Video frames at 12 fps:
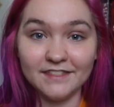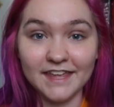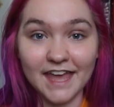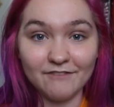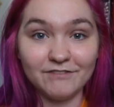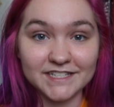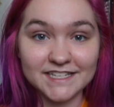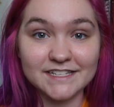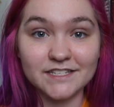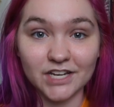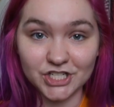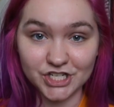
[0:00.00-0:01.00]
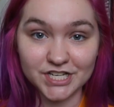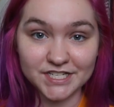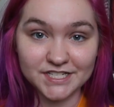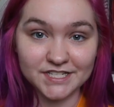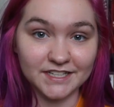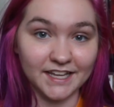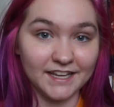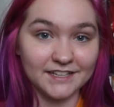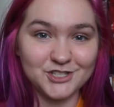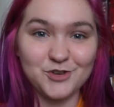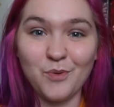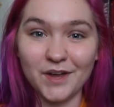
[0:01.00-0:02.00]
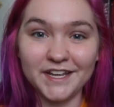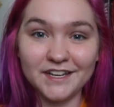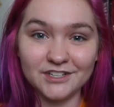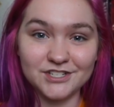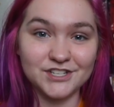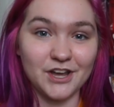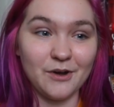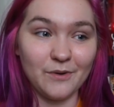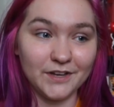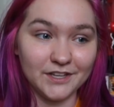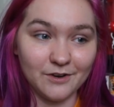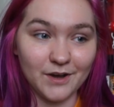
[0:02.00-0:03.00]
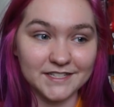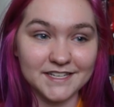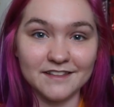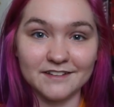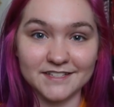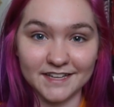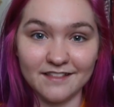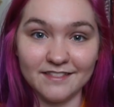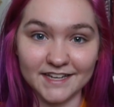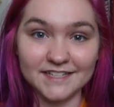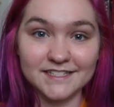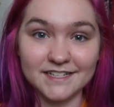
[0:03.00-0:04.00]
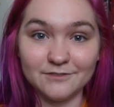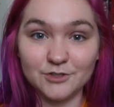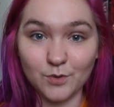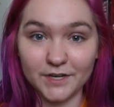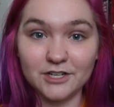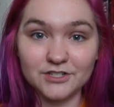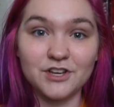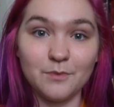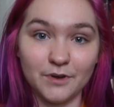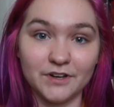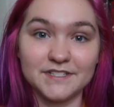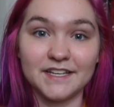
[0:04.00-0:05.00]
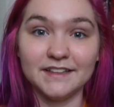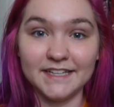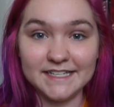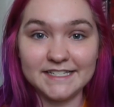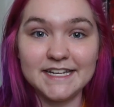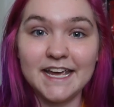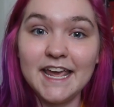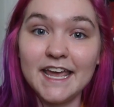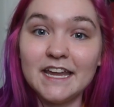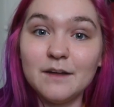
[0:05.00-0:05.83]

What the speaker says: The emphasis on just like 20 or so, you know, I'd say there's like a list of 20 or so books, at least in